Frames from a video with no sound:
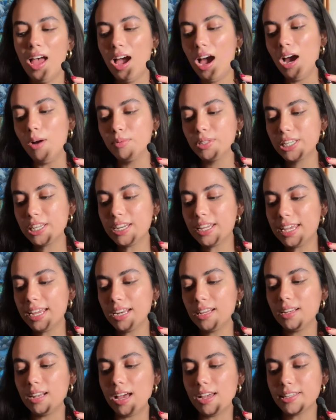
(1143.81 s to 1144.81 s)
I was gonna get
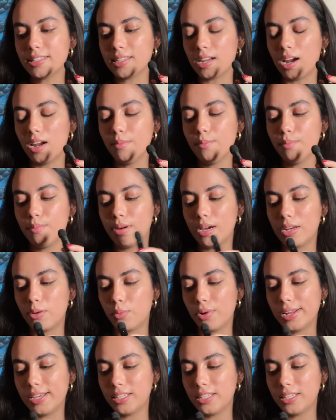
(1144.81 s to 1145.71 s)
it last time, but when I